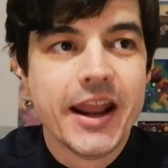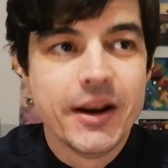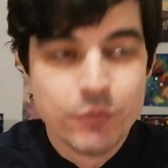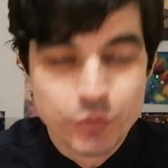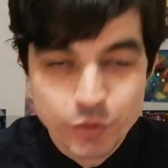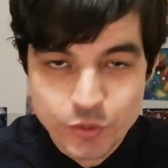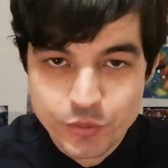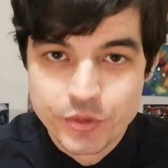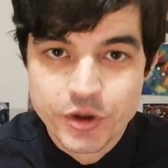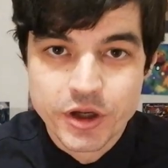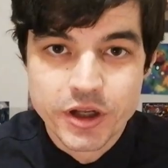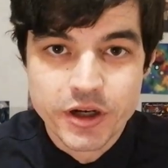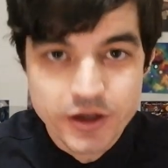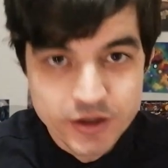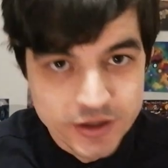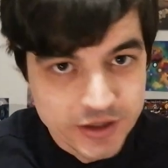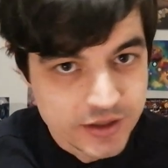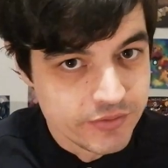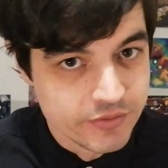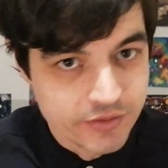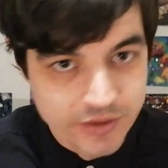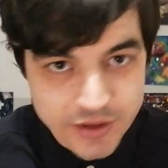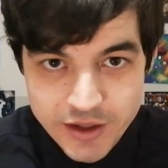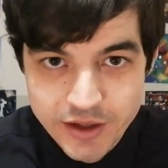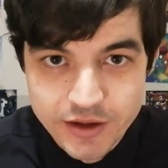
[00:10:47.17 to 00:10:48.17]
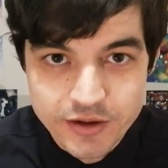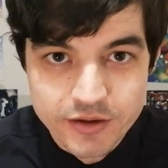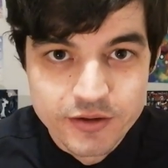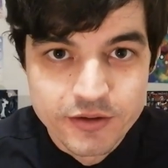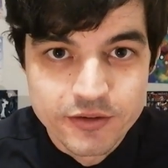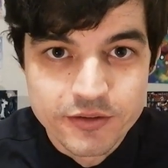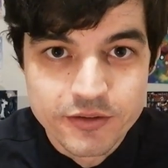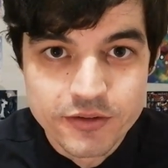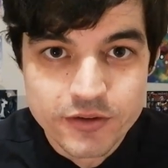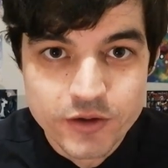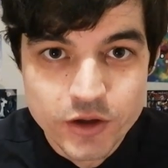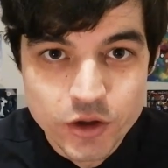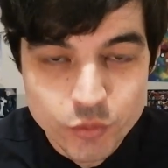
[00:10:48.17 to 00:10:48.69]
we were going to leave it there
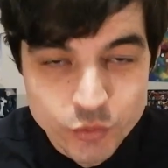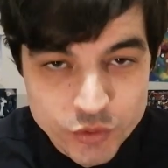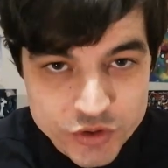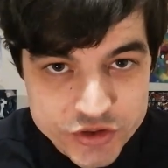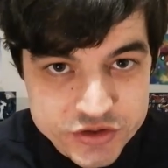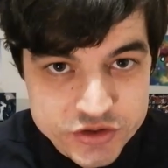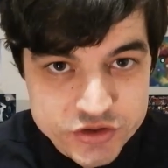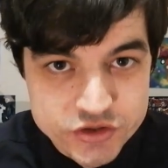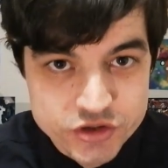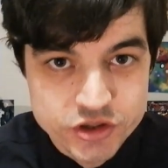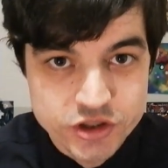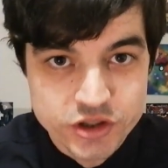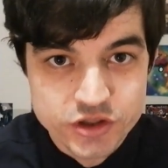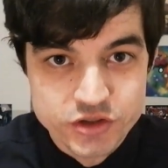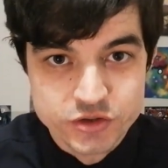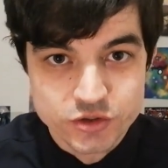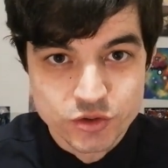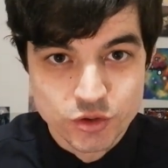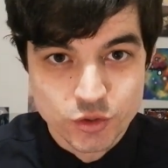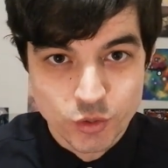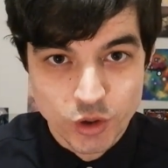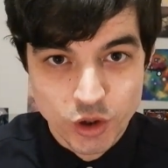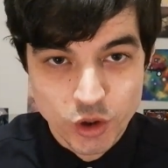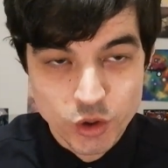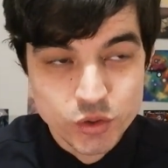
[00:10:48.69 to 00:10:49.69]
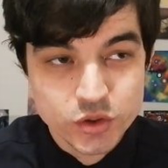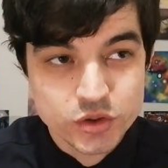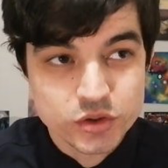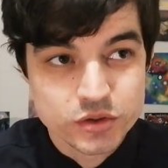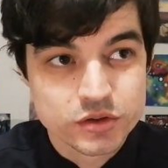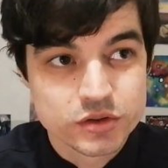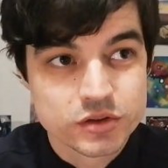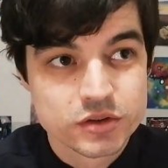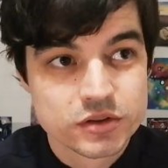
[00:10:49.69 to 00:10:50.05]
on a Winston Churchill quote,